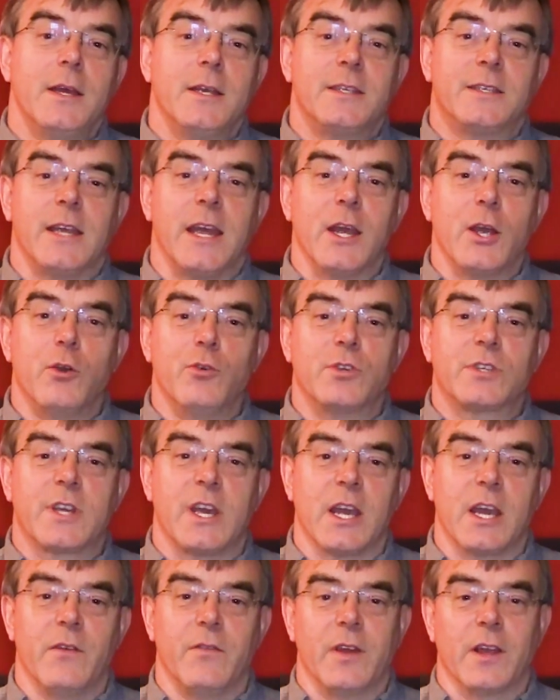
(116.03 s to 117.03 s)
saying who's
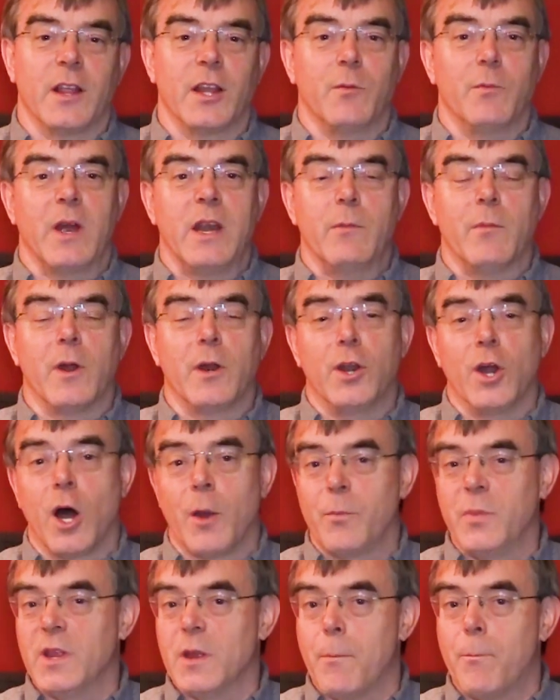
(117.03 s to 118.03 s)
King of England might
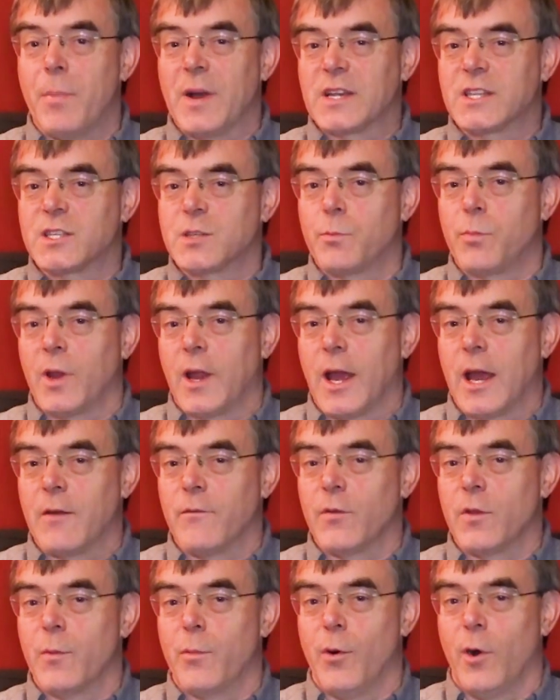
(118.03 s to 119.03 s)
not be the best plan
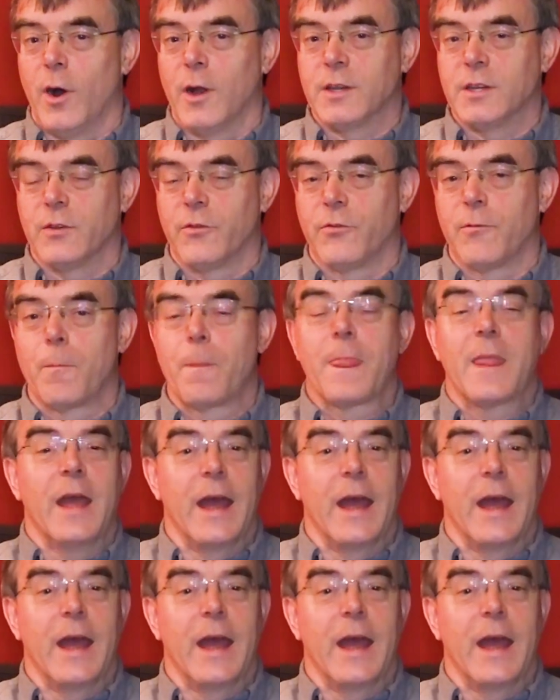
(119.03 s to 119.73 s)
for the pontiff.